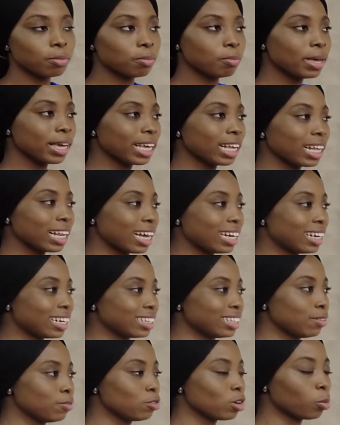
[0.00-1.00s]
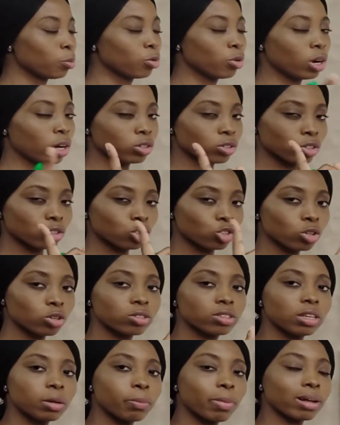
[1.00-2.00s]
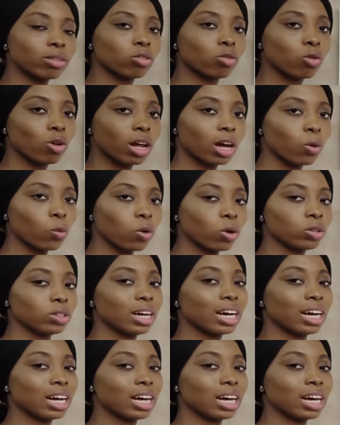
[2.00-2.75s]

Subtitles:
make it as if you are pronouncing just a particular word.